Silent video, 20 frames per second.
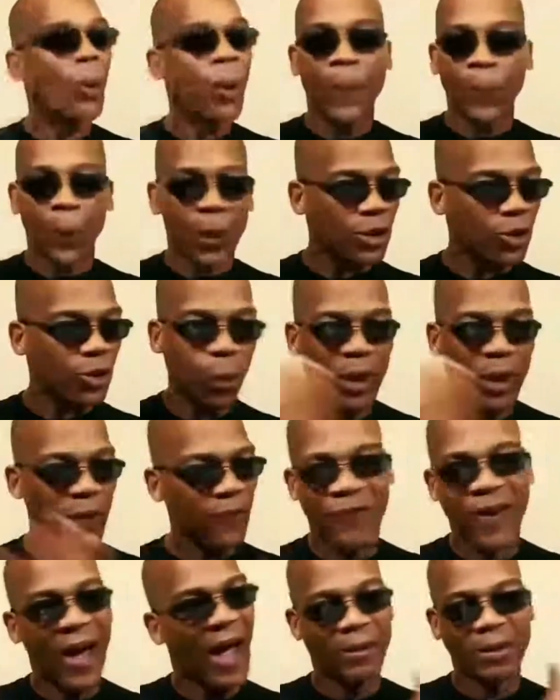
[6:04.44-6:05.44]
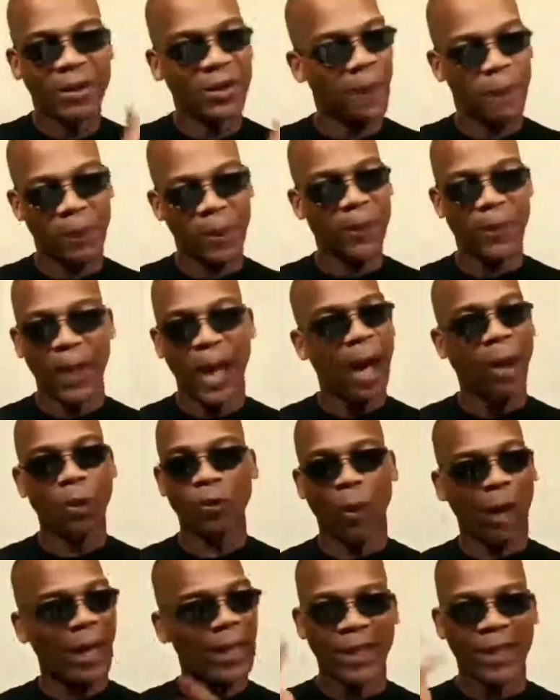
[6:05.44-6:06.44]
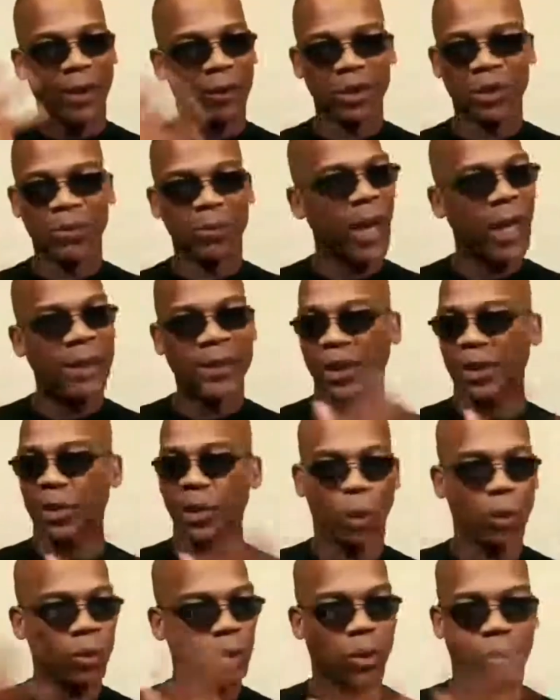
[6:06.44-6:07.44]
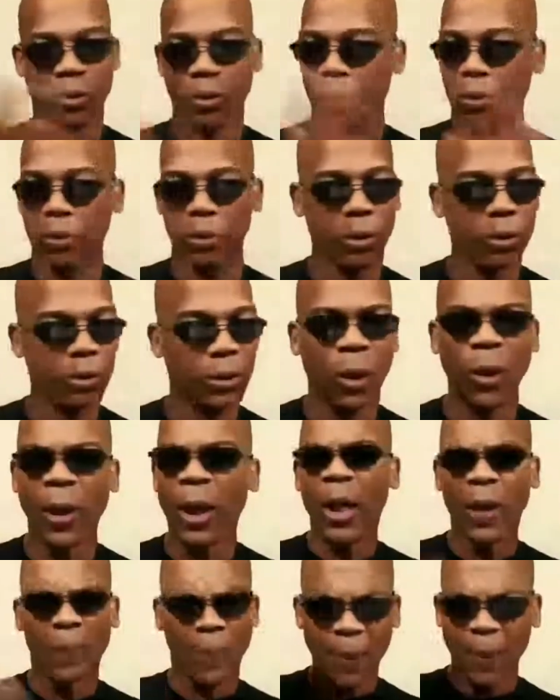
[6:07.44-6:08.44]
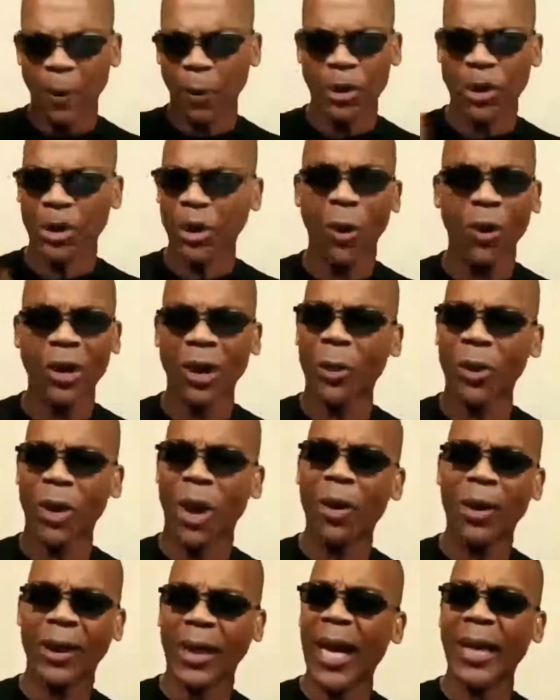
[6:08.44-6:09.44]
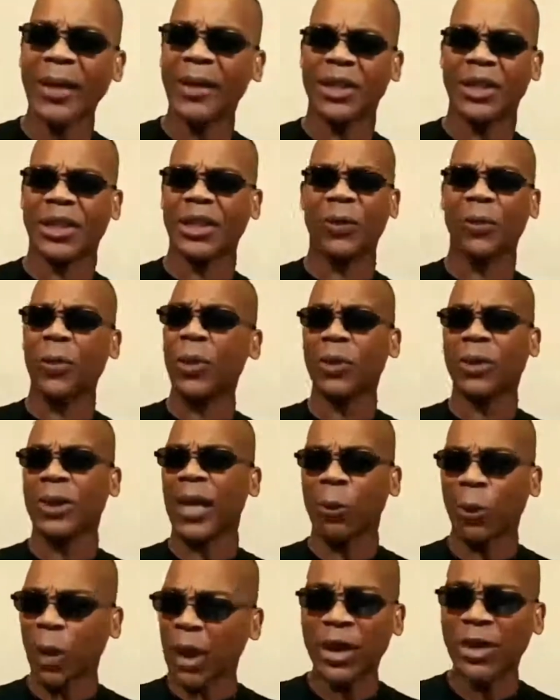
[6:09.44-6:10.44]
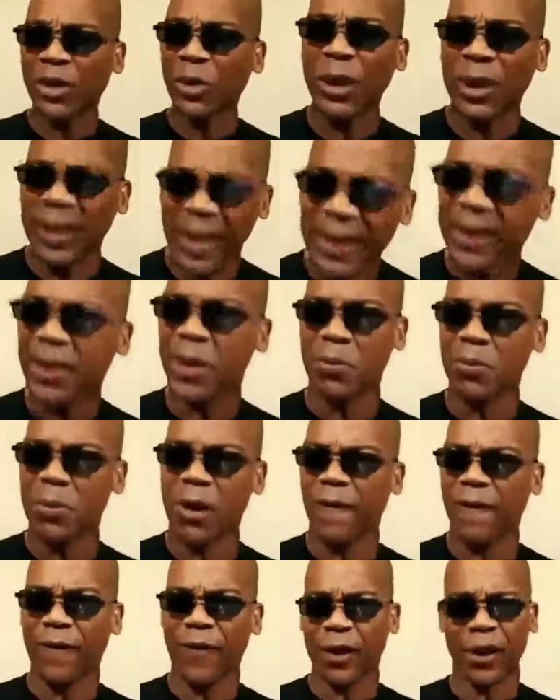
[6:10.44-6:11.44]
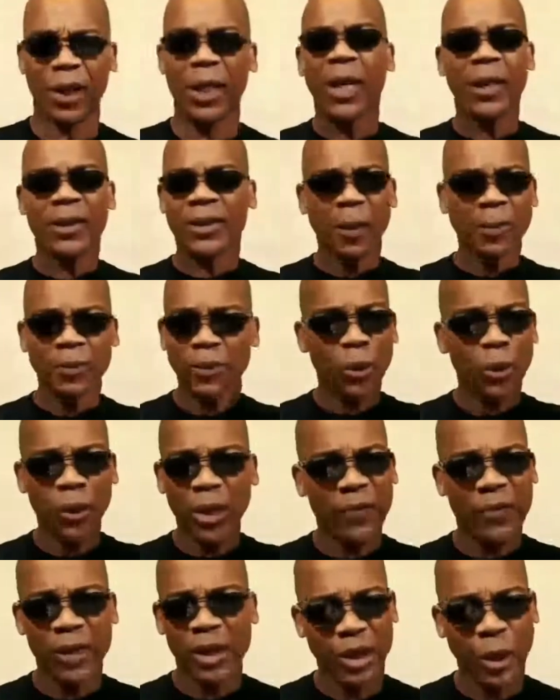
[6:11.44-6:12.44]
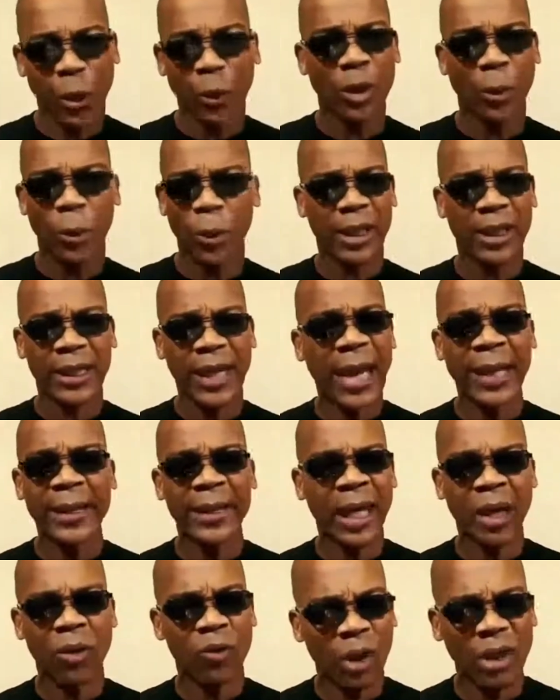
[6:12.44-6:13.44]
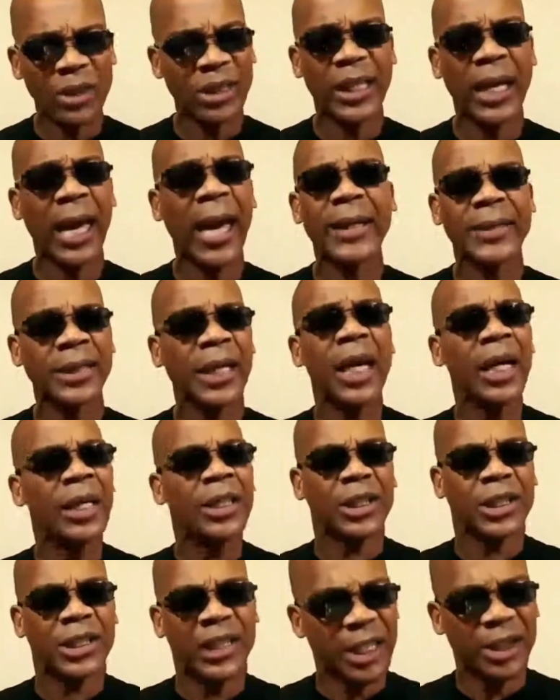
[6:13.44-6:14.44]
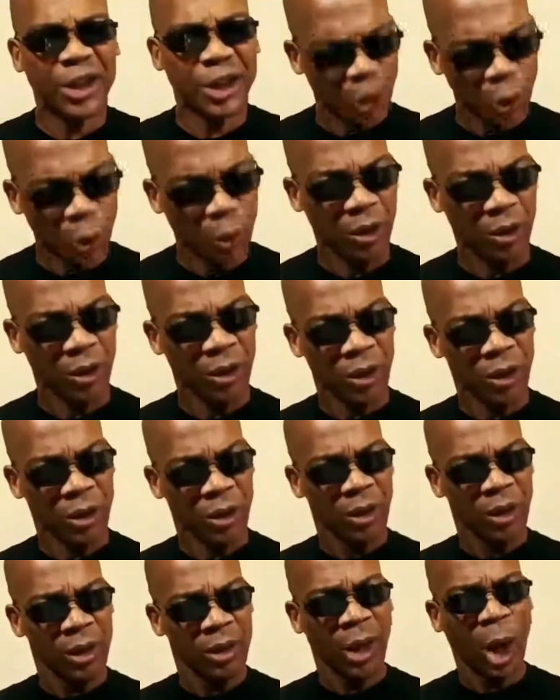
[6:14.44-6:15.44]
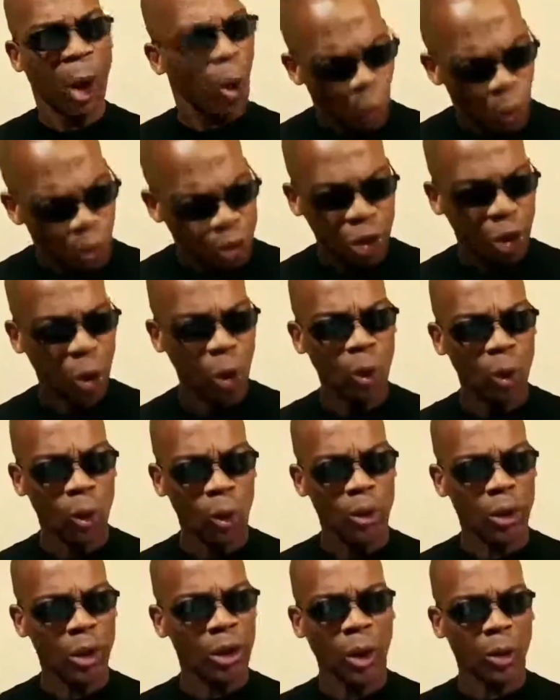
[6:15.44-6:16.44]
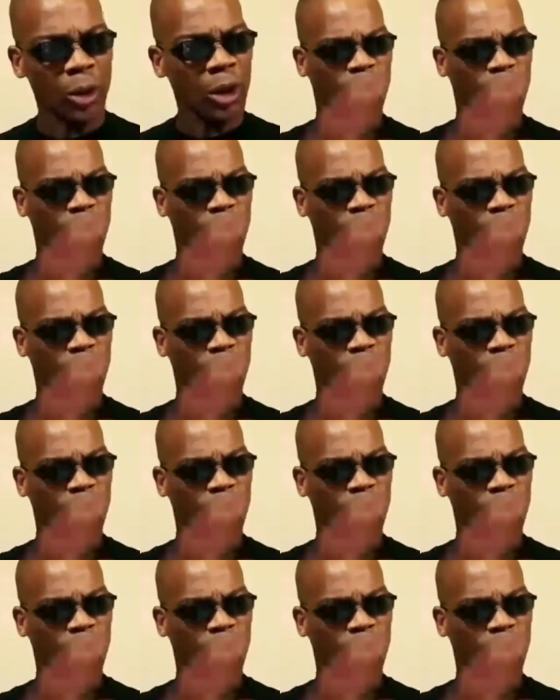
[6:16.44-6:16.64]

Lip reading: put 25 some people out right there on the spot. Said no. People were showing up with all kinds of shit. We was like, where did you get this motherfucker? Some dude even showed up with a goddamn rusty ass 6-shooter. The old school, you know,